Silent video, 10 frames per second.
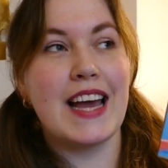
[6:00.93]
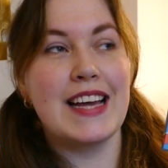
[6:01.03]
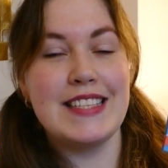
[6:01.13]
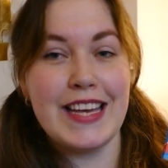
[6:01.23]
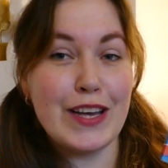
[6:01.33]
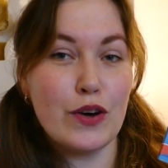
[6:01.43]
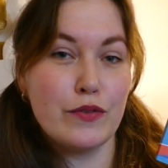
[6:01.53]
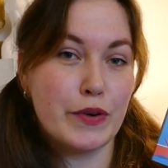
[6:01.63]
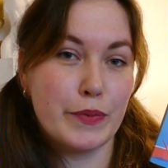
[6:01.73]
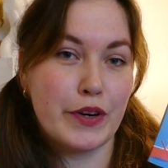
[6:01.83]
I say go
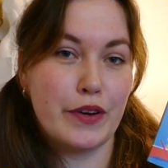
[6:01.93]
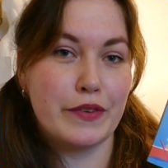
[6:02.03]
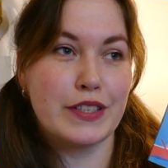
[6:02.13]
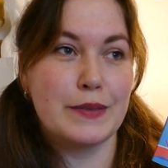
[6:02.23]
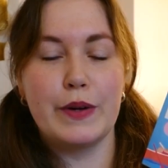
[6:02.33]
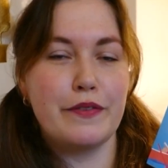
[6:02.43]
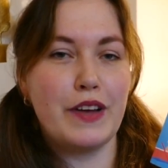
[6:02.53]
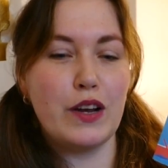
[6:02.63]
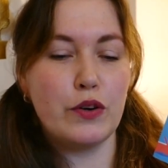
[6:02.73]
for book lovers. We follow